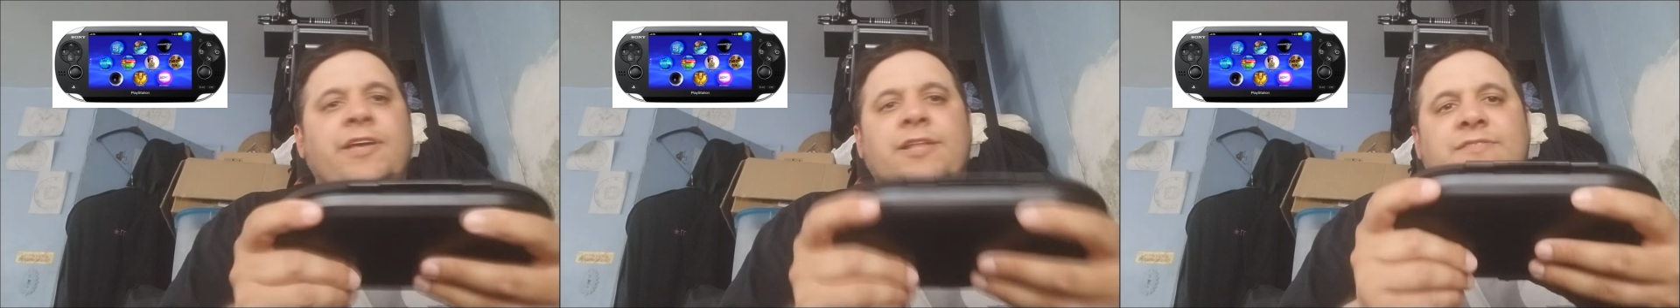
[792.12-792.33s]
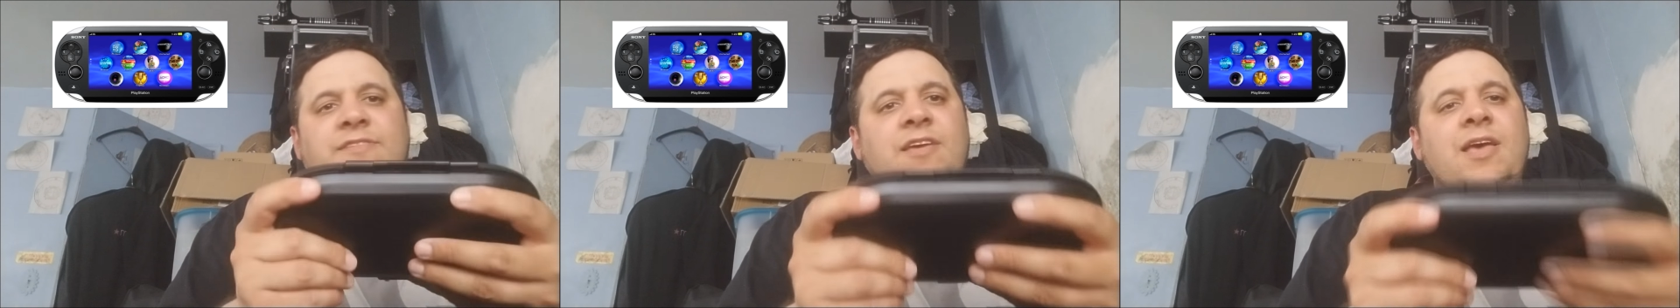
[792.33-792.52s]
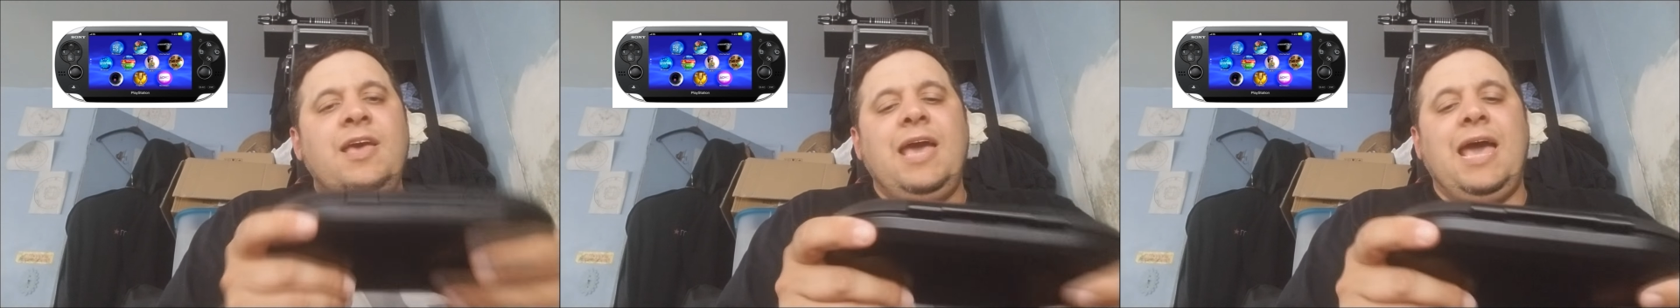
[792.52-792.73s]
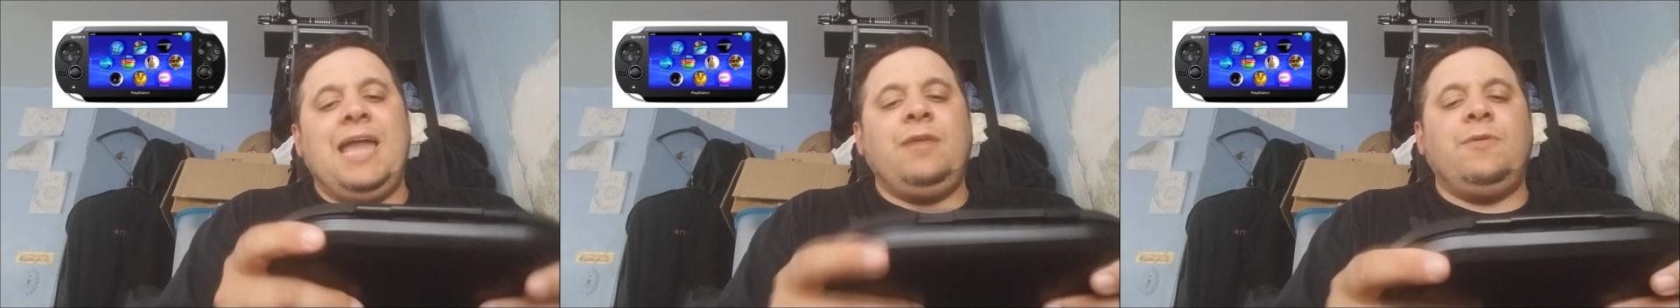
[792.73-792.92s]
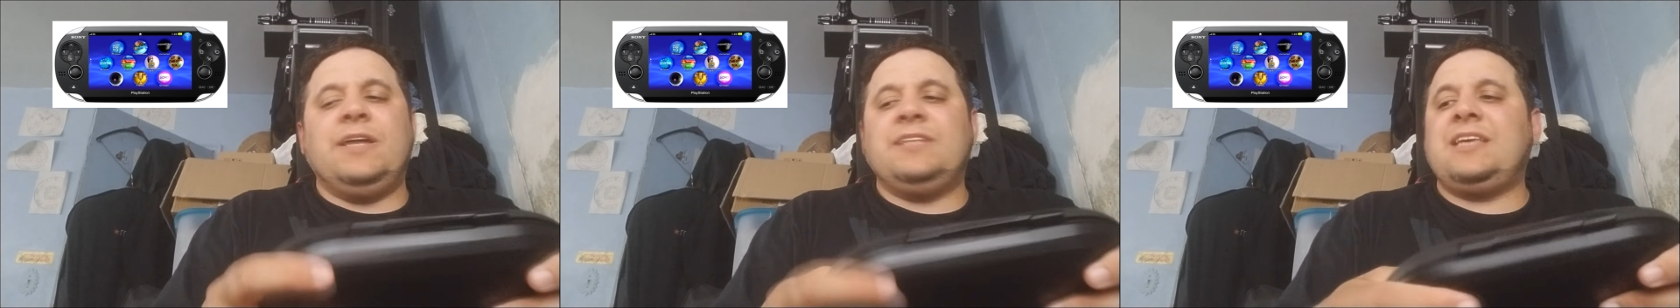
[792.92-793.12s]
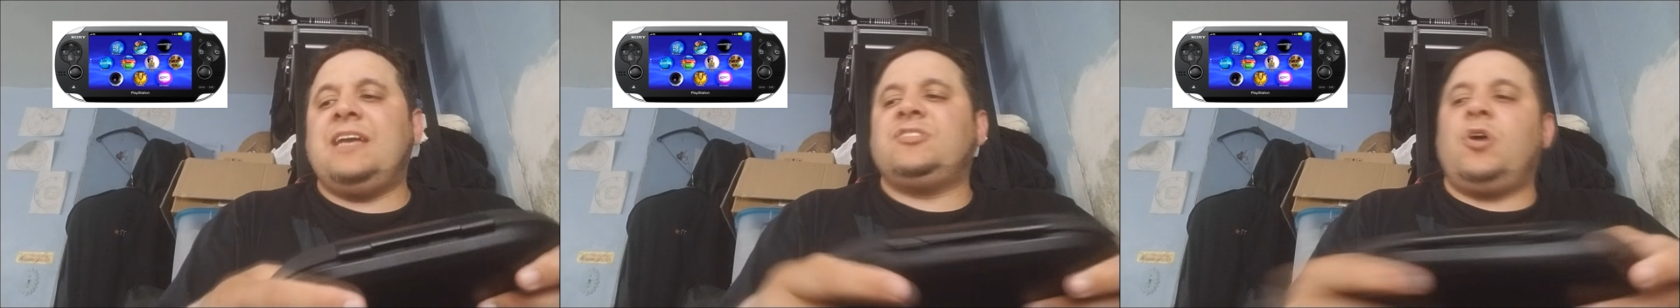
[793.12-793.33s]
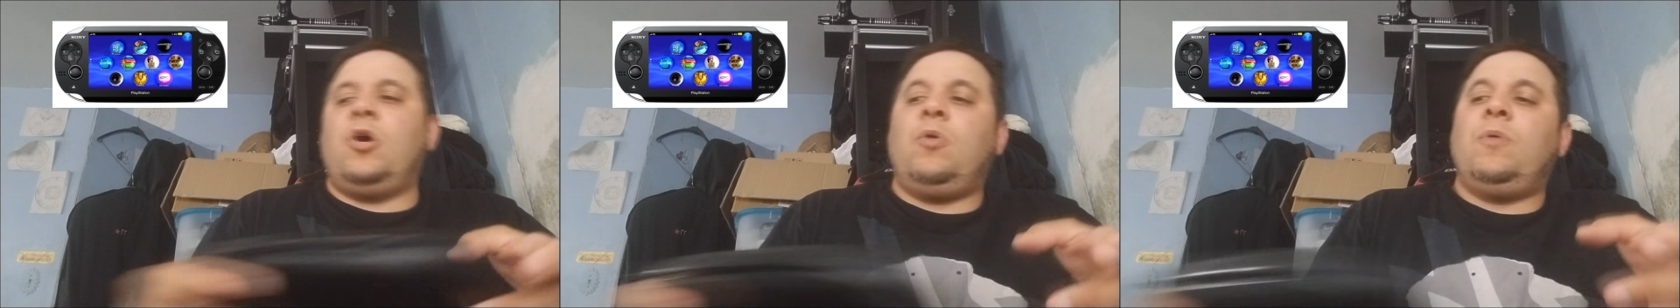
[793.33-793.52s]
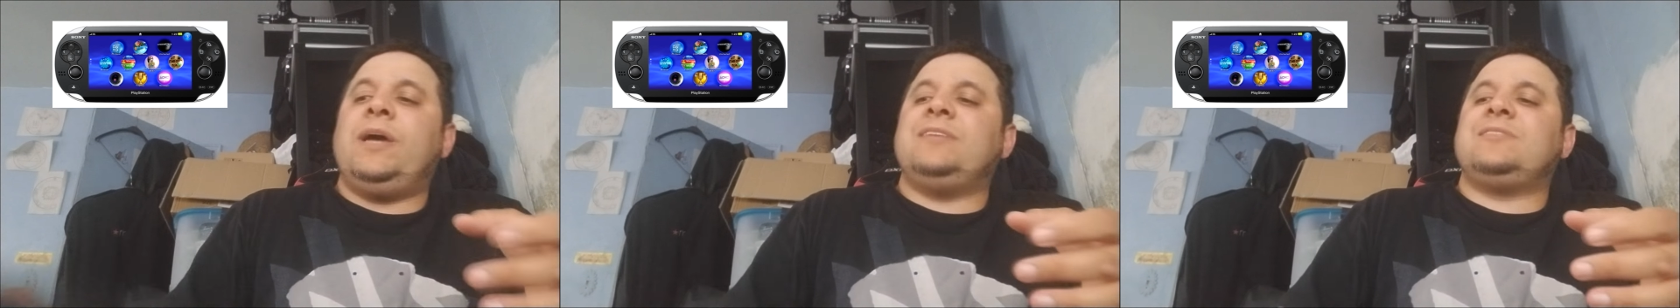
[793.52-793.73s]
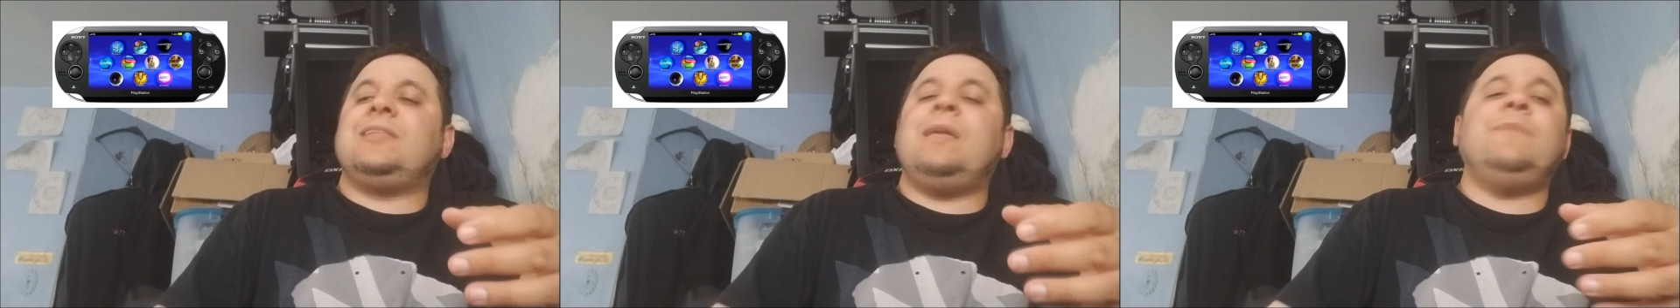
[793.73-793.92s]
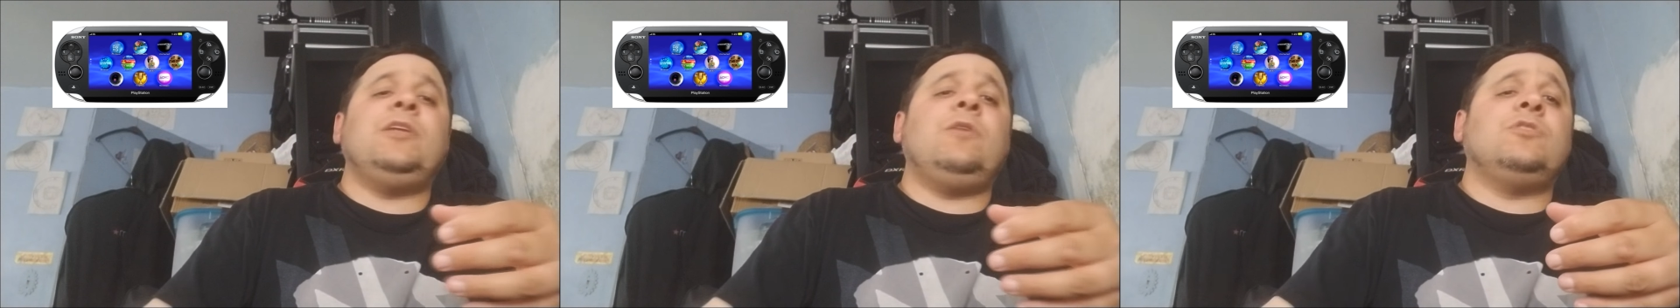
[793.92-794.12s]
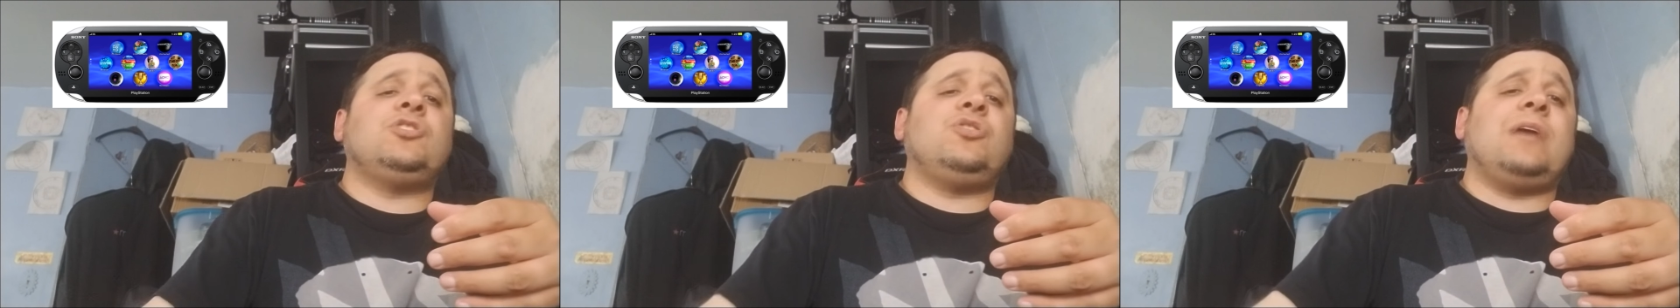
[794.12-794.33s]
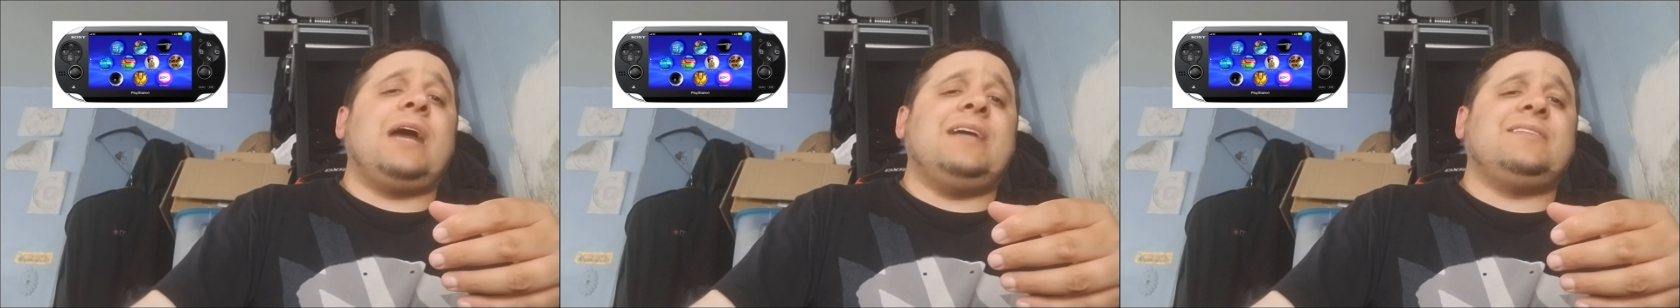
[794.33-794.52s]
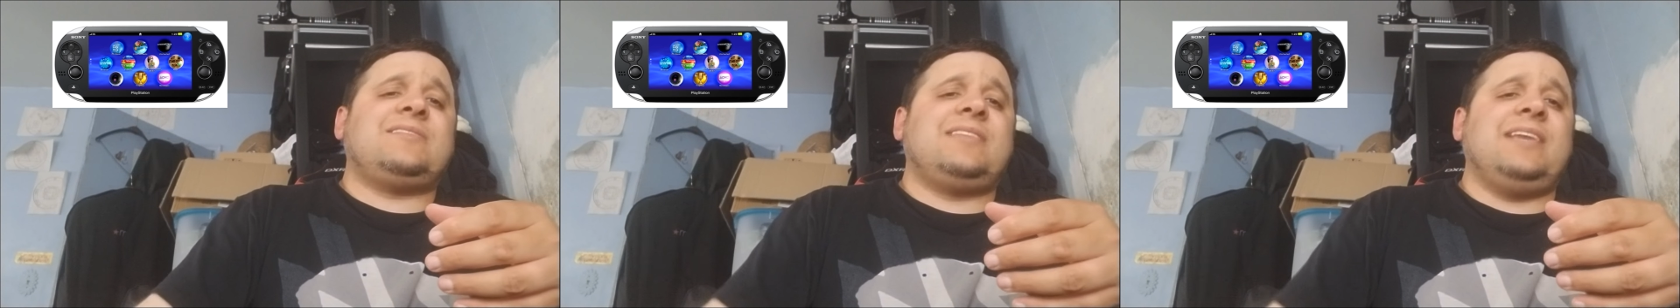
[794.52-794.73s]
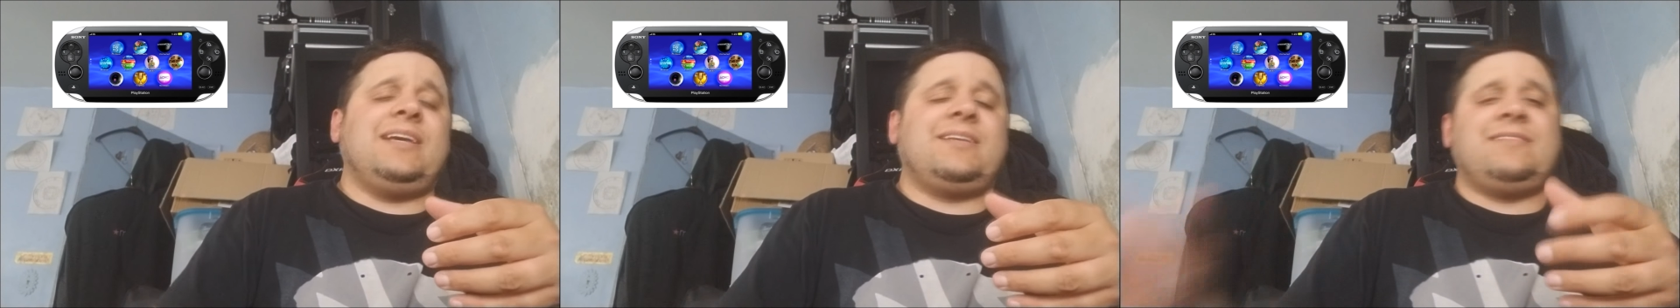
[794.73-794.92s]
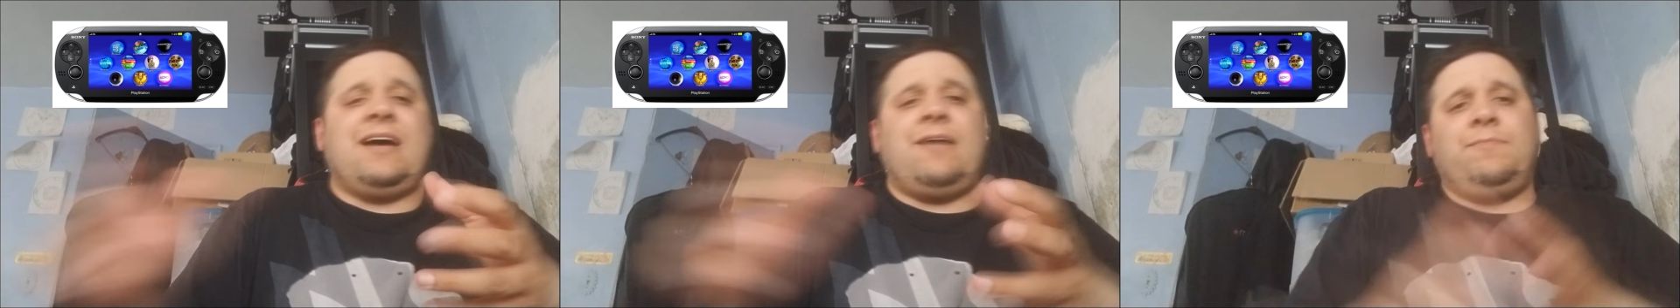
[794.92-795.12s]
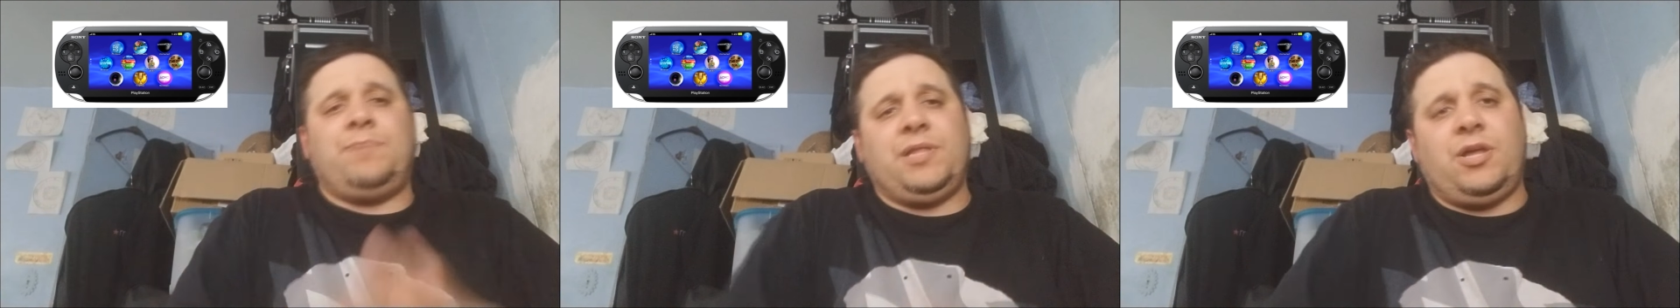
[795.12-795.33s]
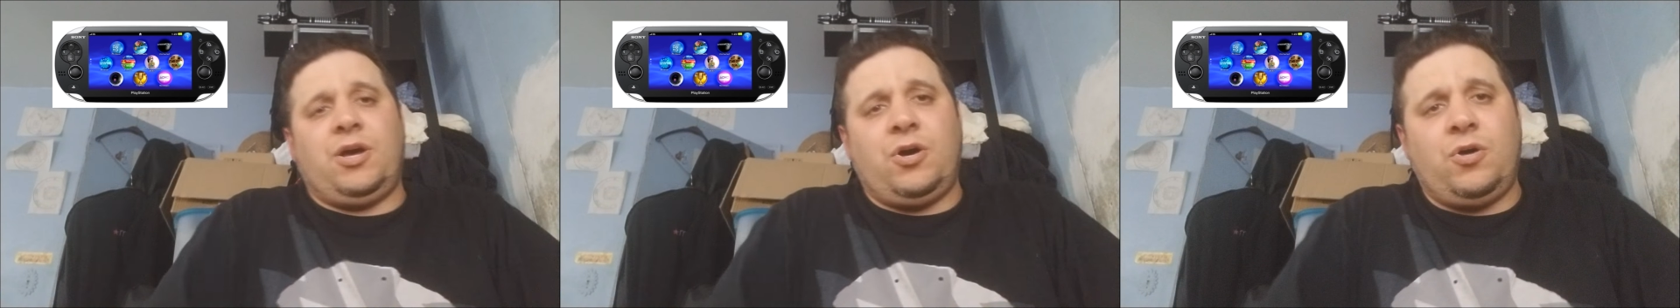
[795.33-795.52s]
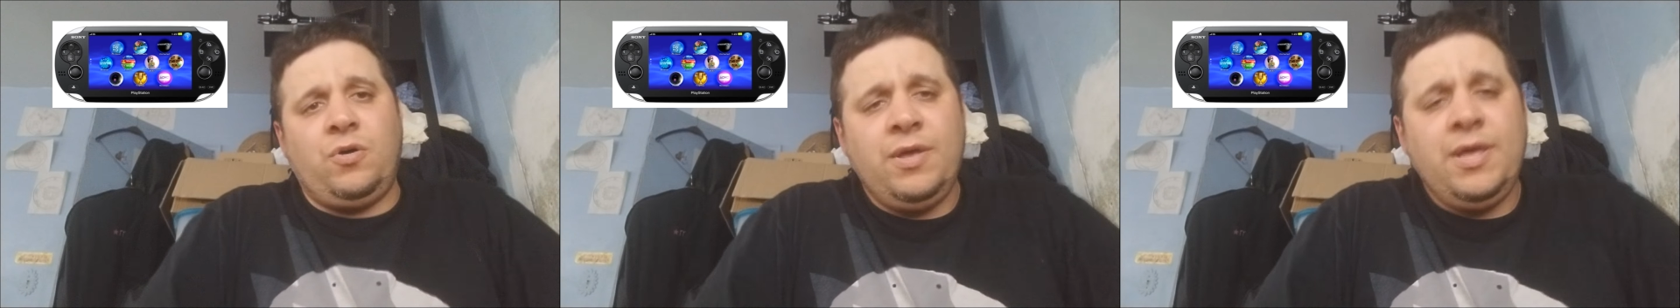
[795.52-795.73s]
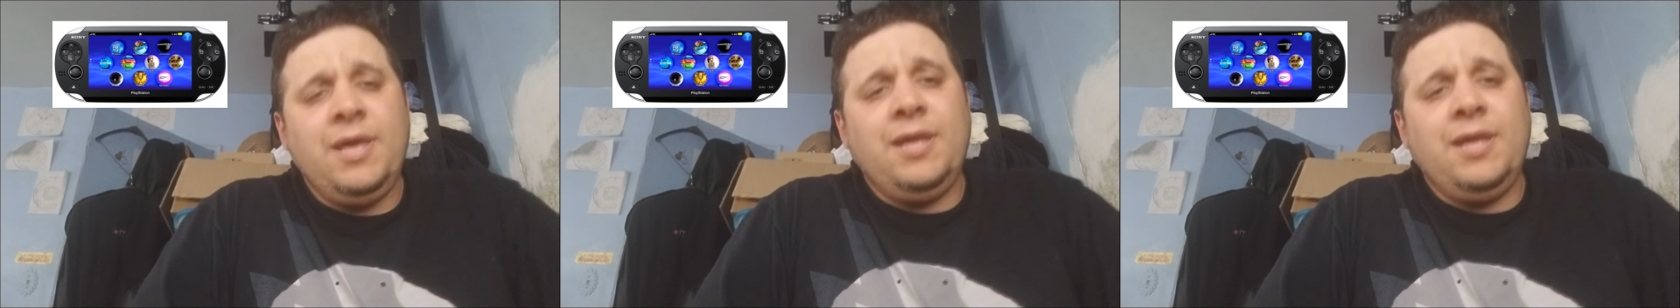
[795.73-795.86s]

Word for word: it. Anyways, as always, let me know what you guys think down below.